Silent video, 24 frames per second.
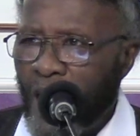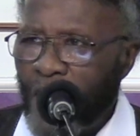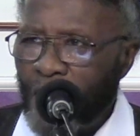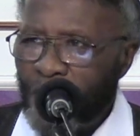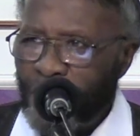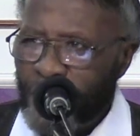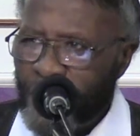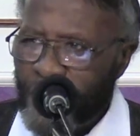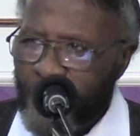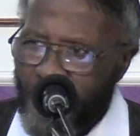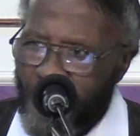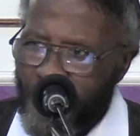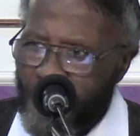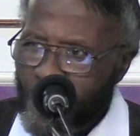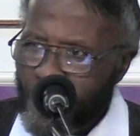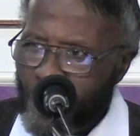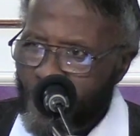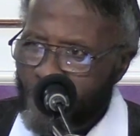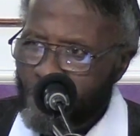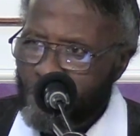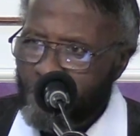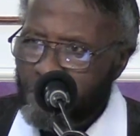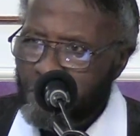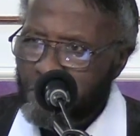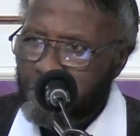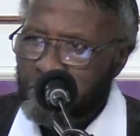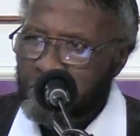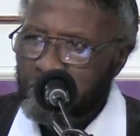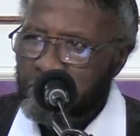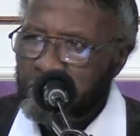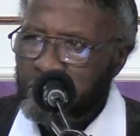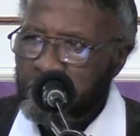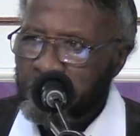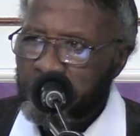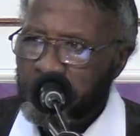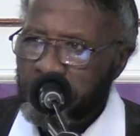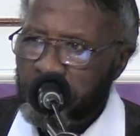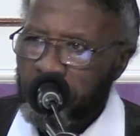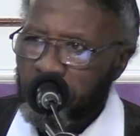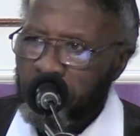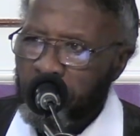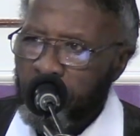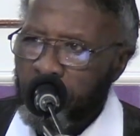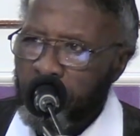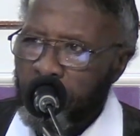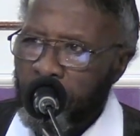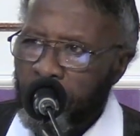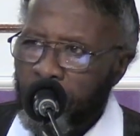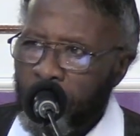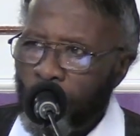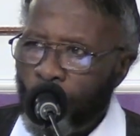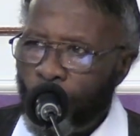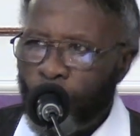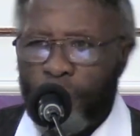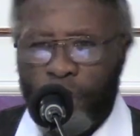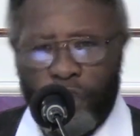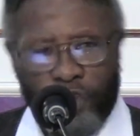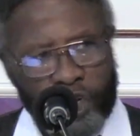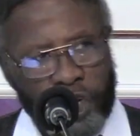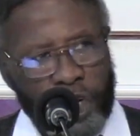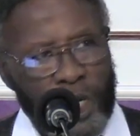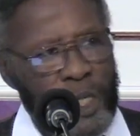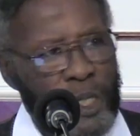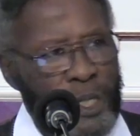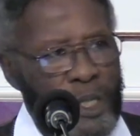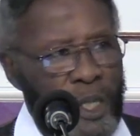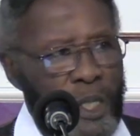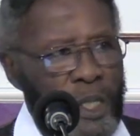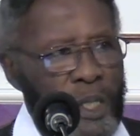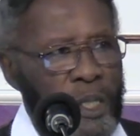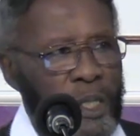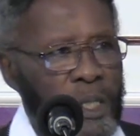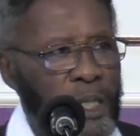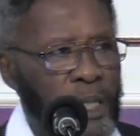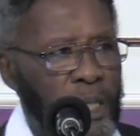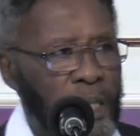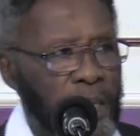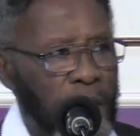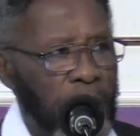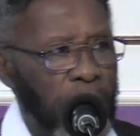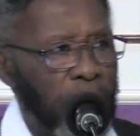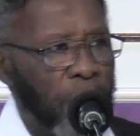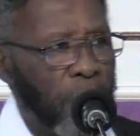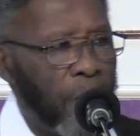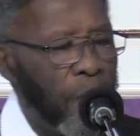of the kingdom when Jesus